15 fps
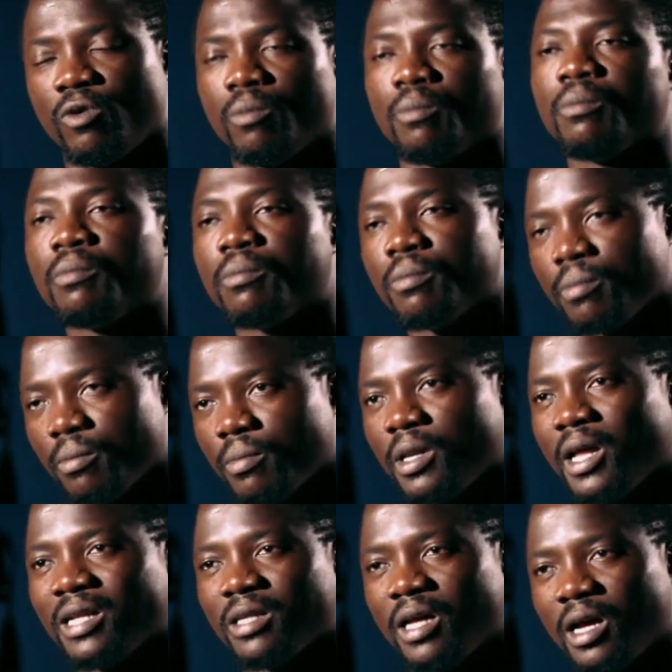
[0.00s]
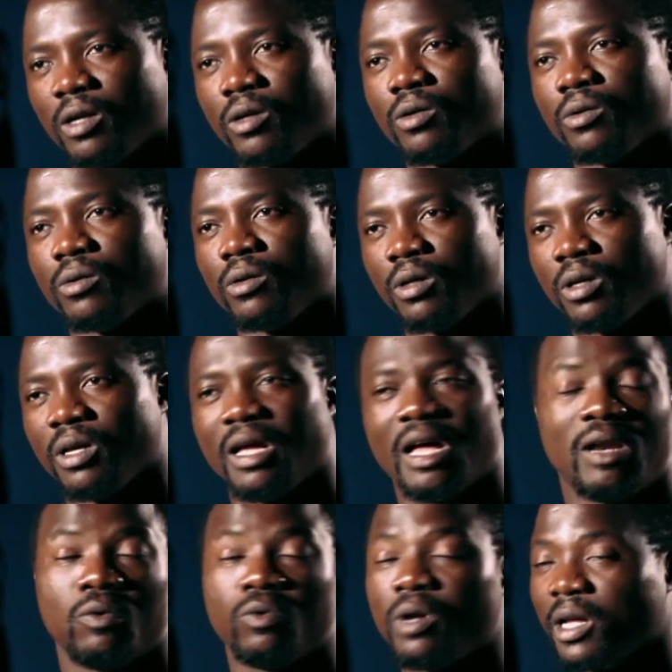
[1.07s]
from that angle.
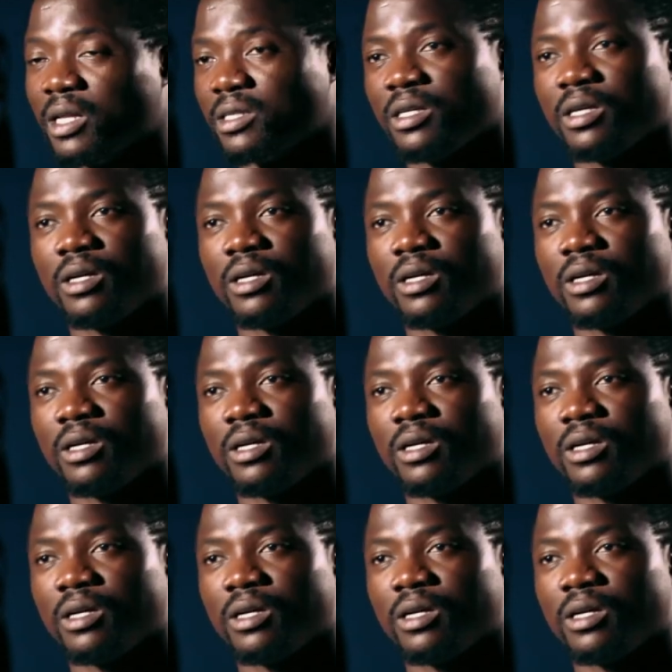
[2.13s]
And who can